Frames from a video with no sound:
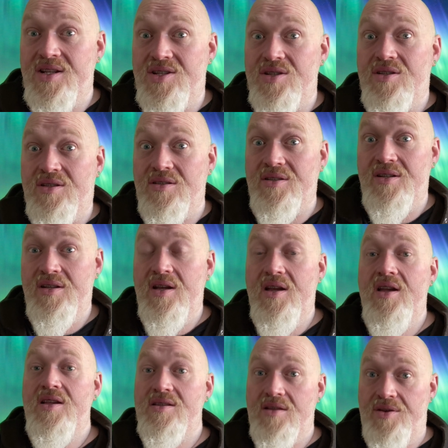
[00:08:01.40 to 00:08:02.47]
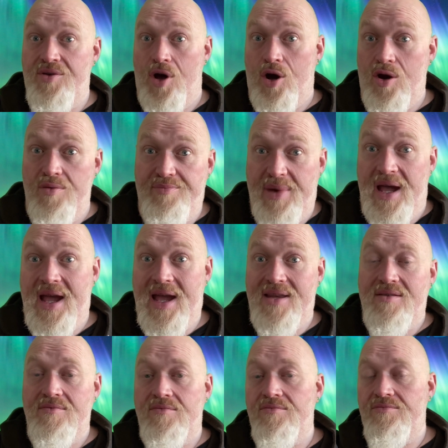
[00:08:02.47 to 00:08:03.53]
a dog. No,
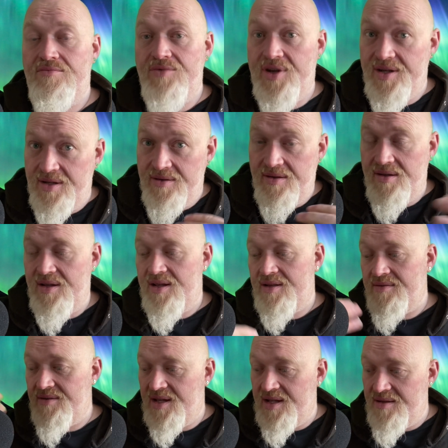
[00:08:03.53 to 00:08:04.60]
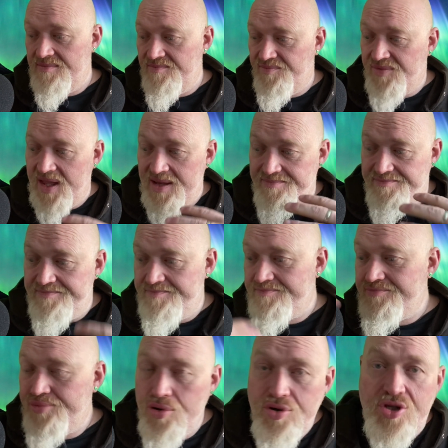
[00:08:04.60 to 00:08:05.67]
bad, you know, and, and they
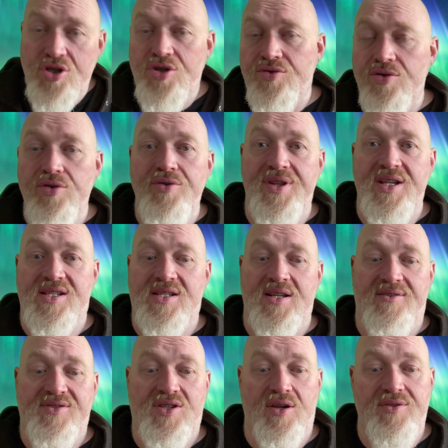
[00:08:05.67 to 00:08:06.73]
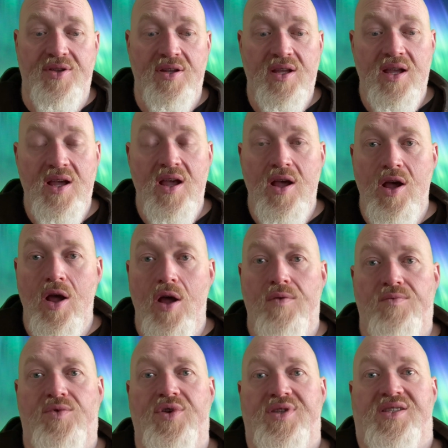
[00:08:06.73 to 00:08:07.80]
push through this stuff so that
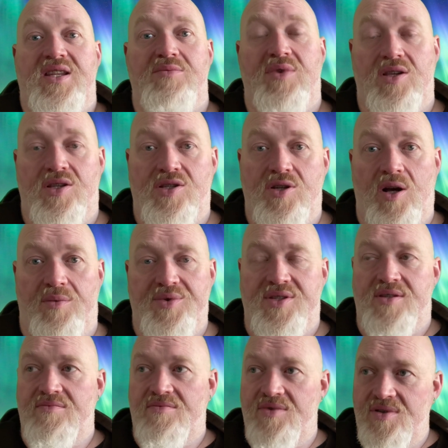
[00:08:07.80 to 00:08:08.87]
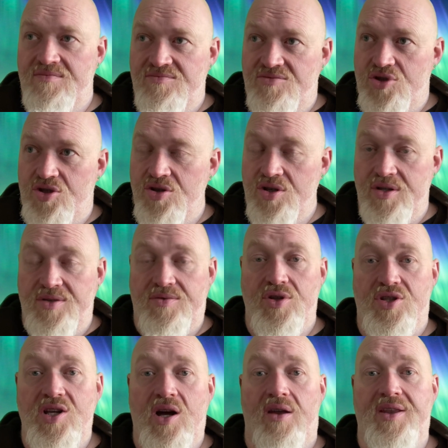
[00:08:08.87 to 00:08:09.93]
the stimming stops. The, the
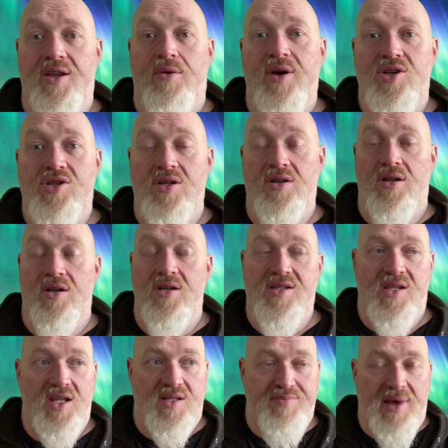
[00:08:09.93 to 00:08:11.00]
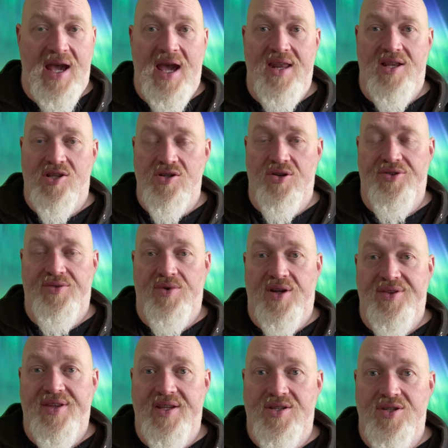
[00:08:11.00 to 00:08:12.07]
child in question learns it's bad, it's not the right
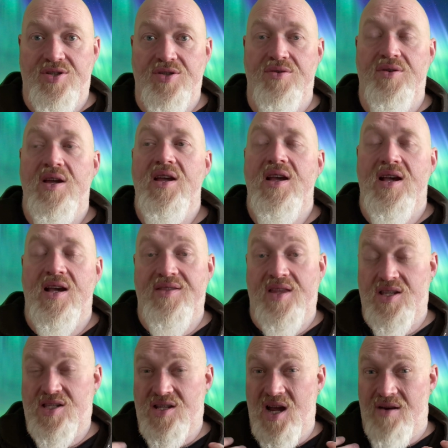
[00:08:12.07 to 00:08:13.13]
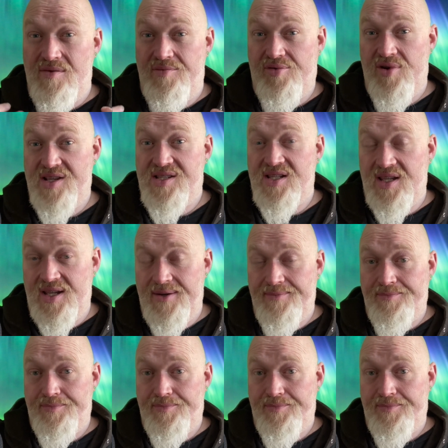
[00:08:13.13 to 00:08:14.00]
thing to do, and they start repressing it.